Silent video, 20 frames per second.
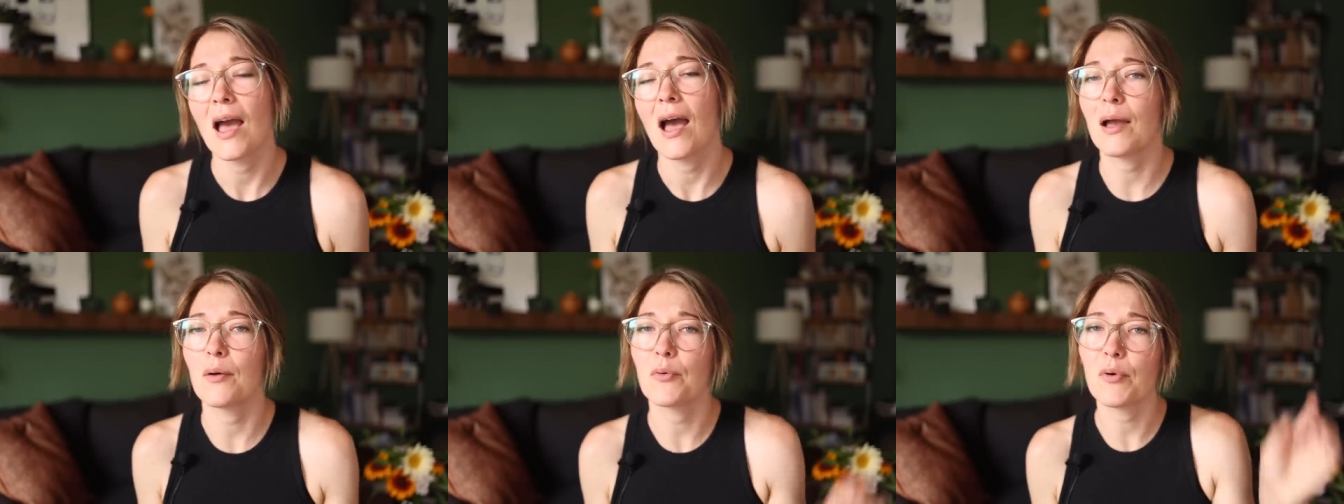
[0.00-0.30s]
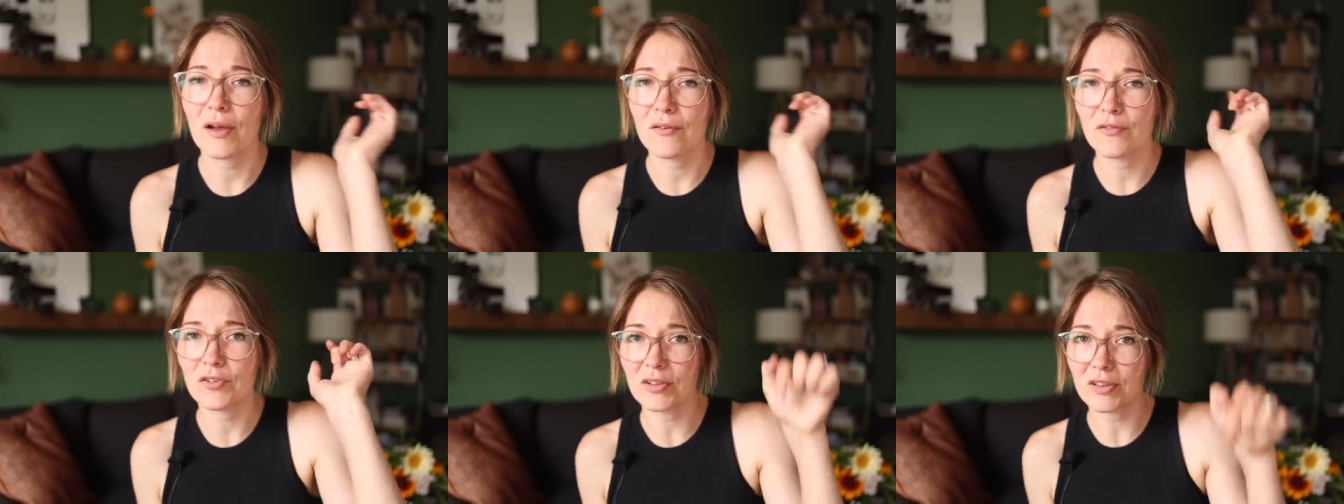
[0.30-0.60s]
I
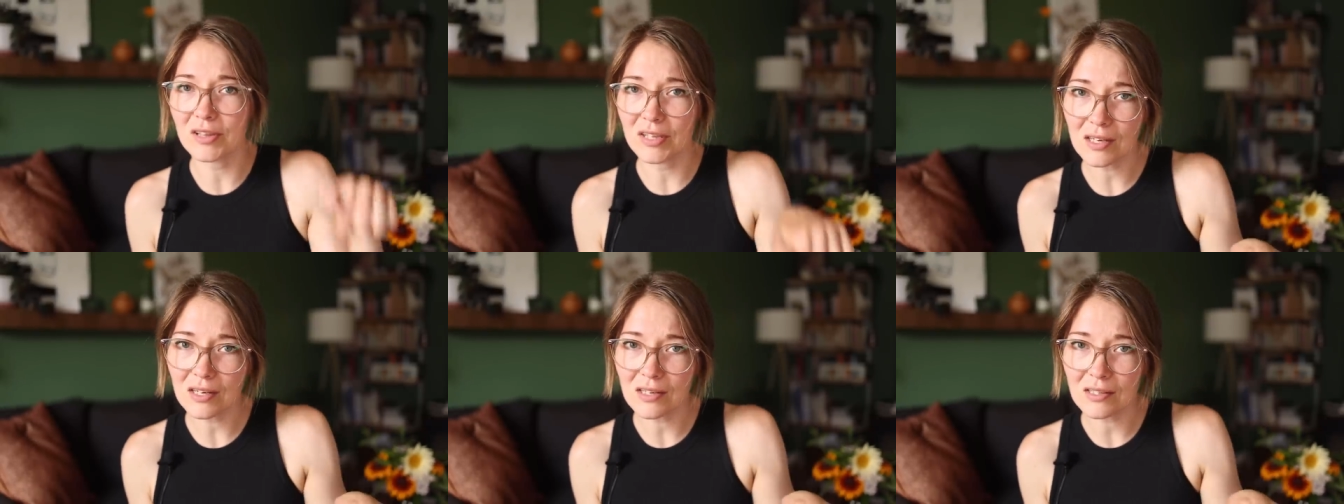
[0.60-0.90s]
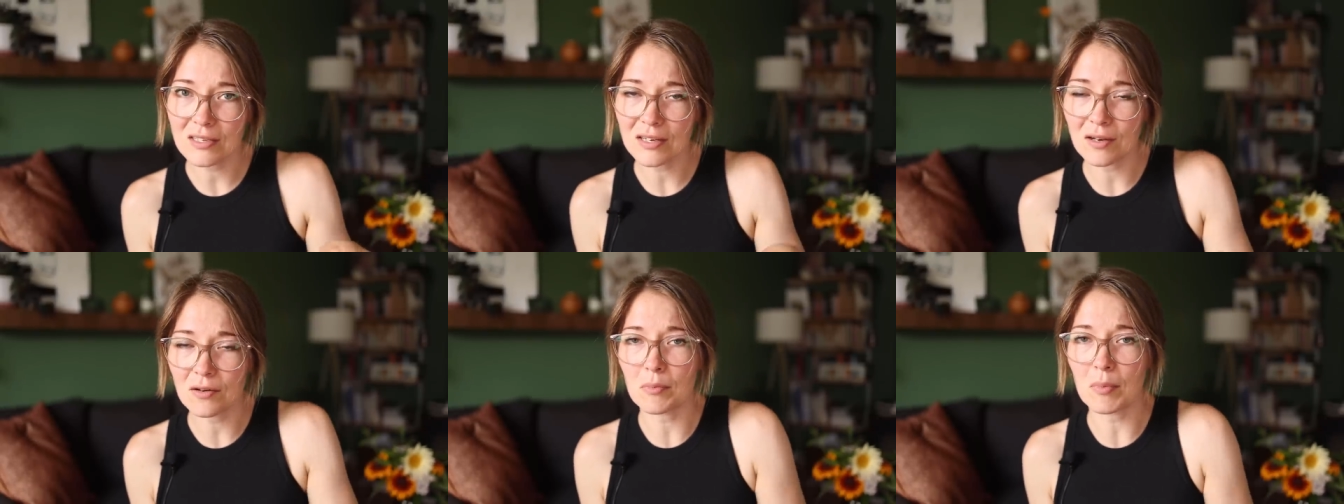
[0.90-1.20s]
will have a
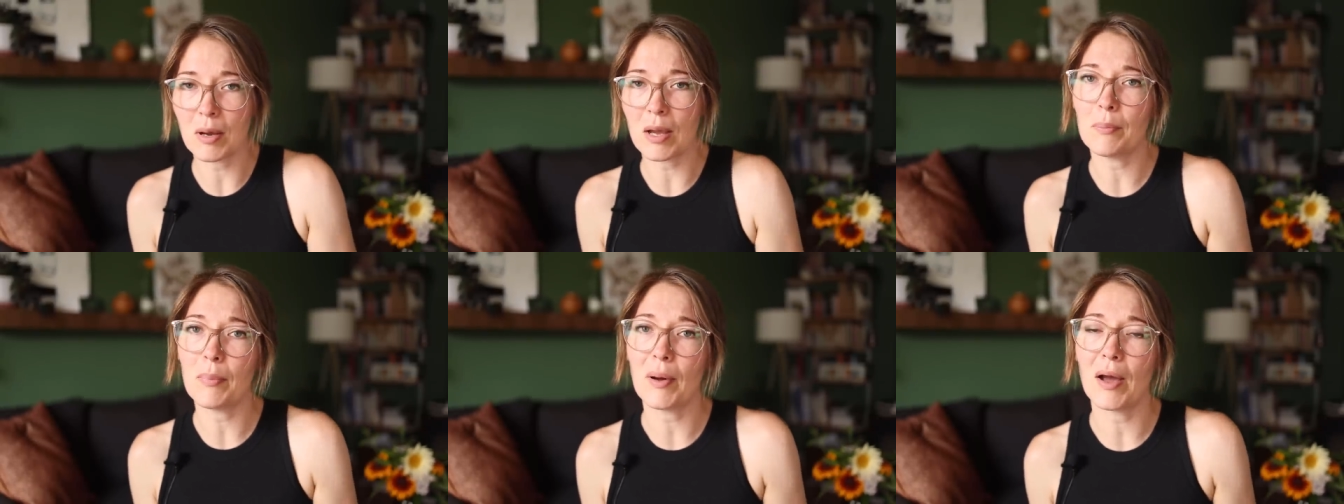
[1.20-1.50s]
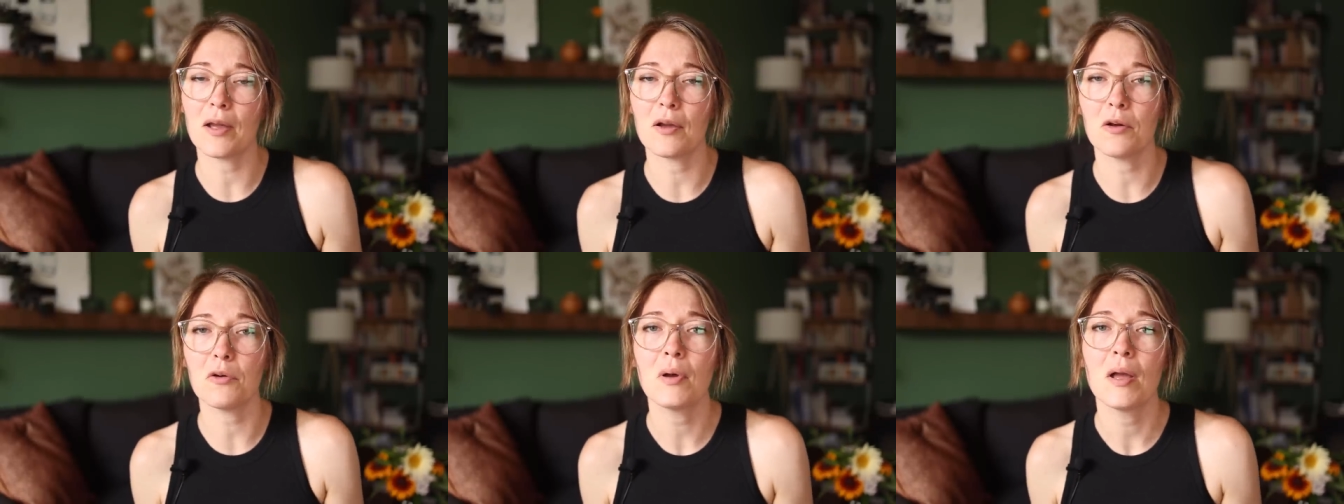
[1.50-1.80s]
link down in my
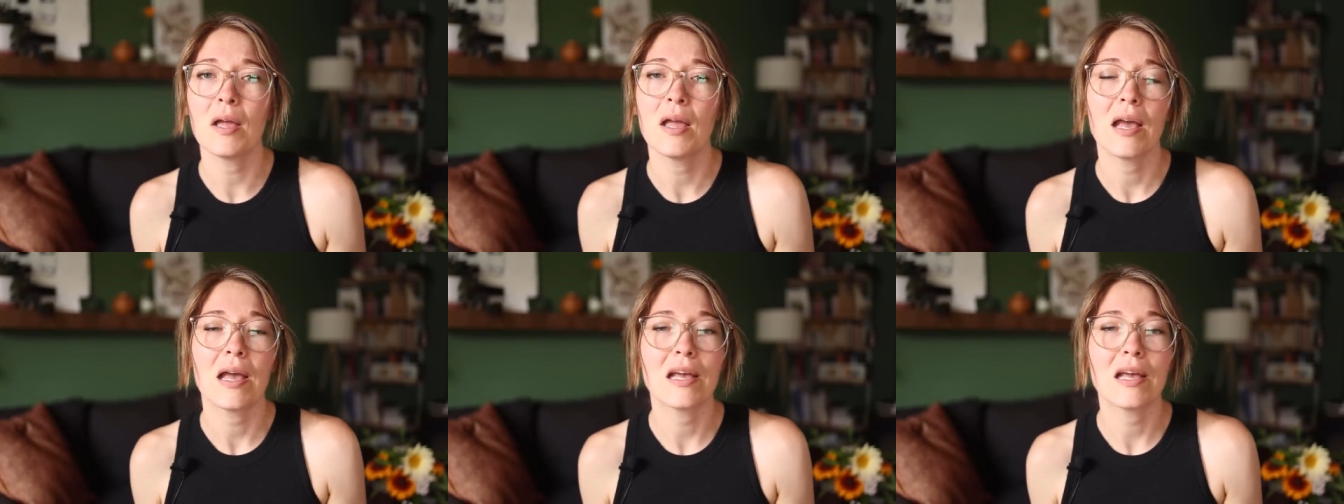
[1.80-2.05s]
bio